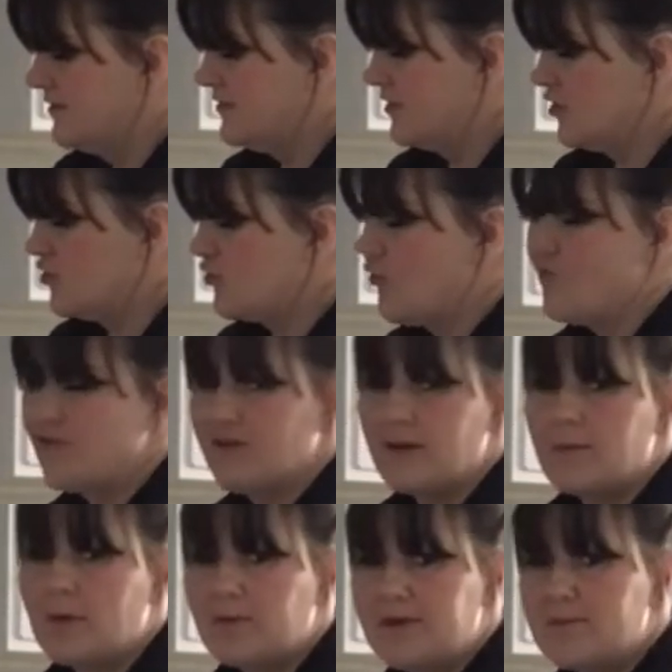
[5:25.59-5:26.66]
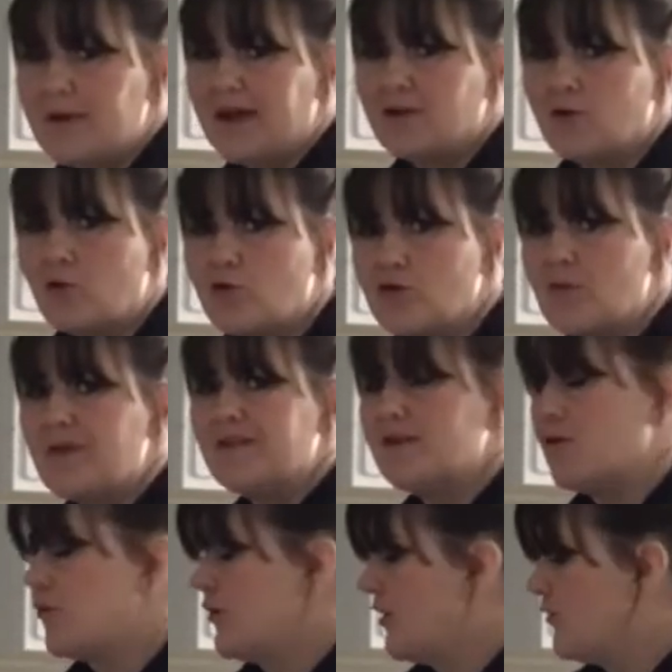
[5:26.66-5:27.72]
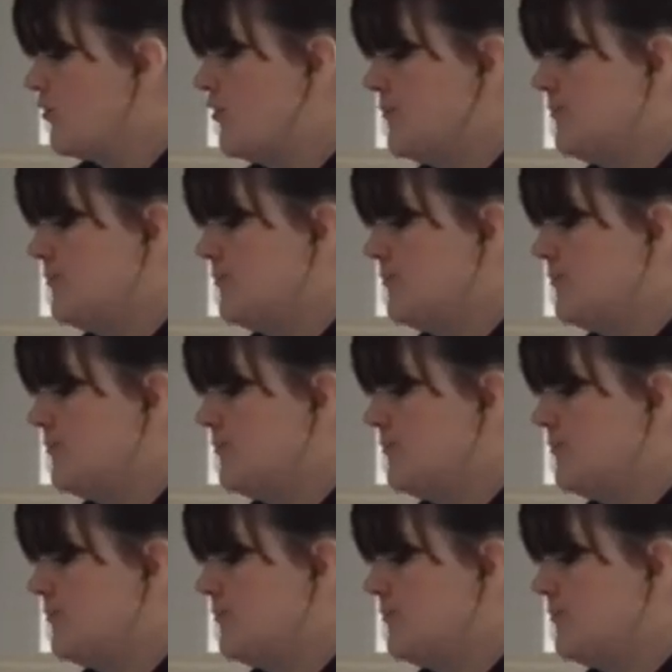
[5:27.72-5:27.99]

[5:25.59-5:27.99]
to soften them a wee bit and coat them in the oil.